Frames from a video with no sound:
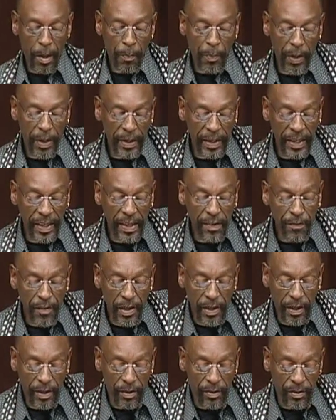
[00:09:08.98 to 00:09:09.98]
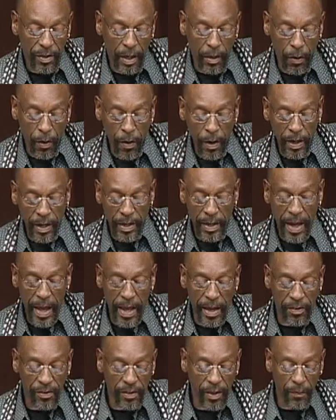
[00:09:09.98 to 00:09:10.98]
But evenings and early
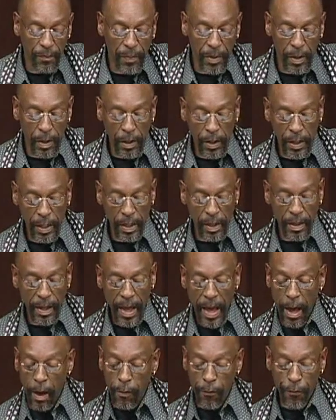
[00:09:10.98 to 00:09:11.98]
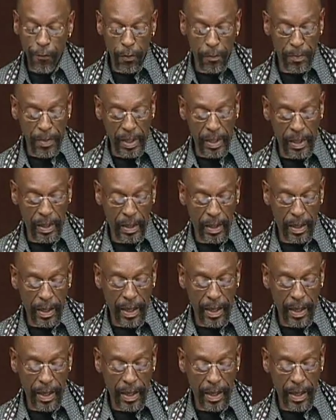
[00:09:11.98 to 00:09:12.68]
nights have been looking out for me,